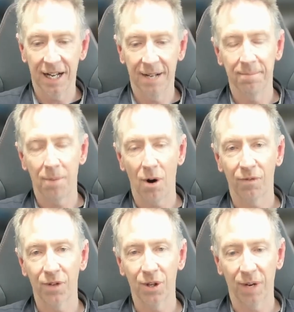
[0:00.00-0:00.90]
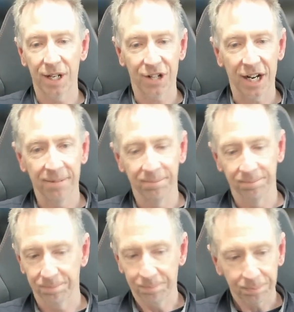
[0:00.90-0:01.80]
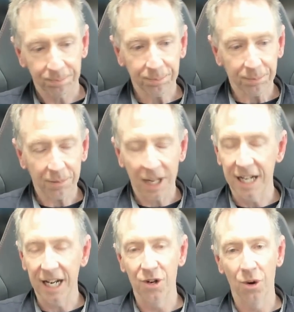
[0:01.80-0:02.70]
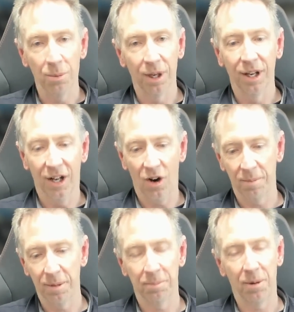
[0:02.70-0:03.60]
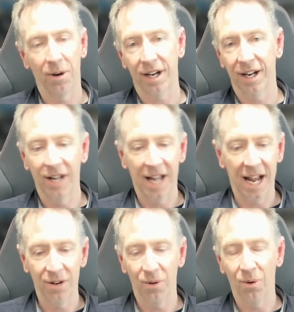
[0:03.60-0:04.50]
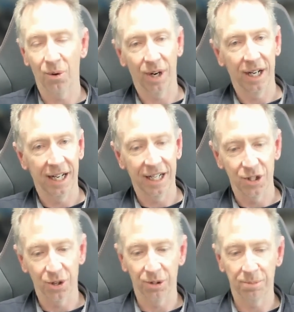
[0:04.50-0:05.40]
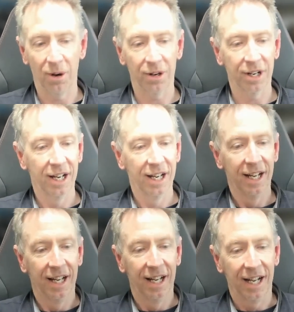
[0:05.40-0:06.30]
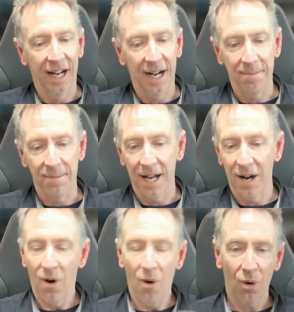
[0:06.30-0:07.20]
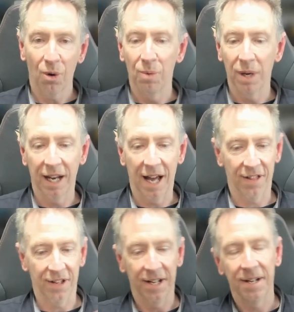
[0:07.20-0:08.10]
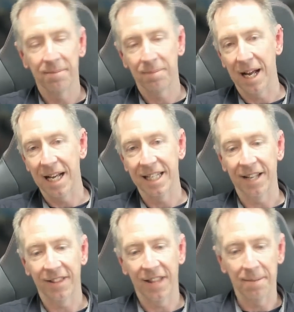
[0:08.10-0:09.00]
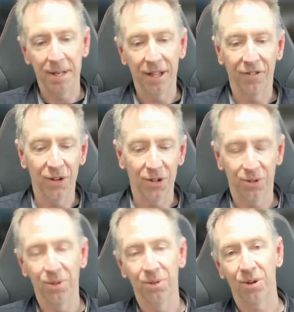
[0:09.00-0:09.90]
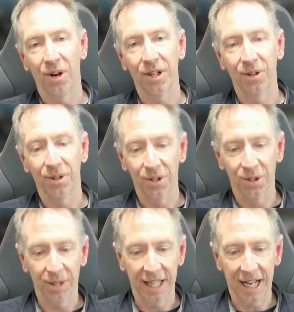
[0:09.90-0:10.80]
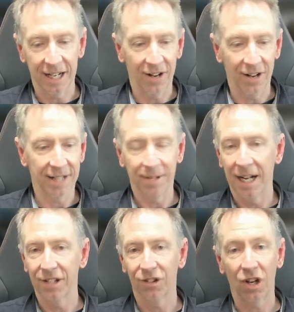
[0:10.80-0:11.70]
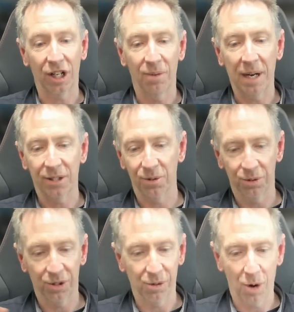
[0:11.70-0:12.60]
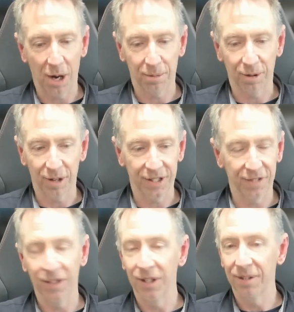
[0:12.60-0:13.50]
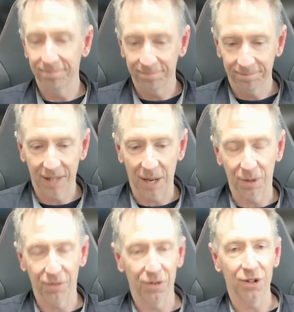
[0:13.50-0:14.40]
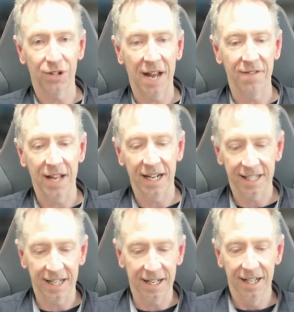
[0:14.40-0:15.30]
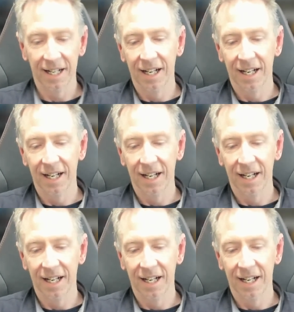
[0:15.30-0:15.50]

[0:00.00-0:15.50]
pot for your race chain and a normal hot melt pot and or endurance pot? Or will other players out there be the first to try to look at doing that? Like Cyclowax are also quite progressive, and they were the first to have that